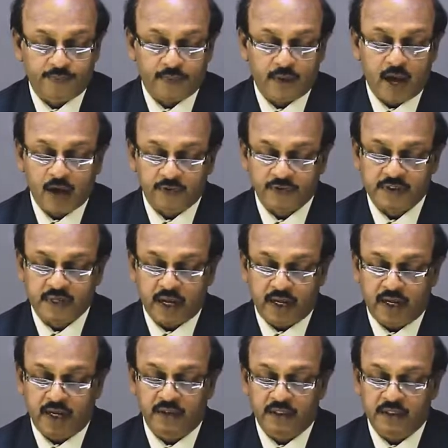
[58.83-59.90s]
After
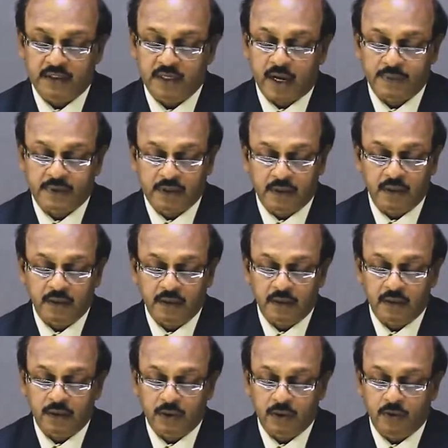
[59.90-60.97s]
studying this
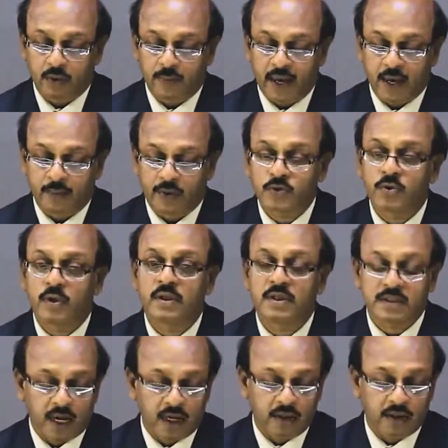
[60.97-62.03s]
chapter, you will be able to
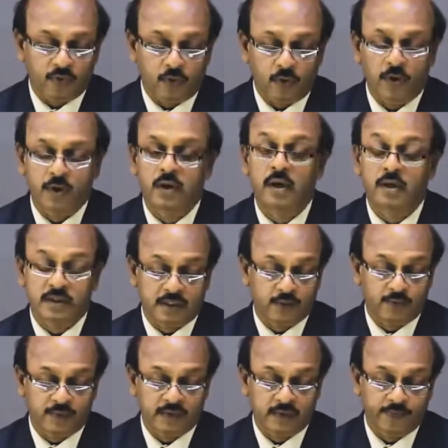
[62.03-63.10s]
understand the following
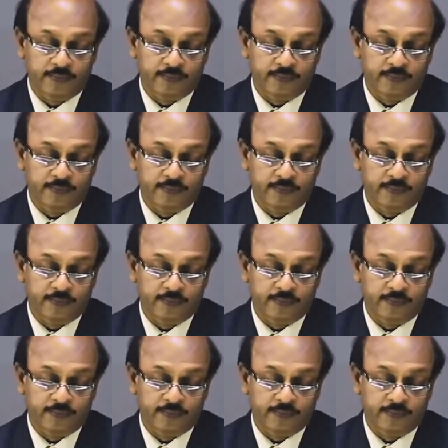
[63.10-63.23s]
concepts: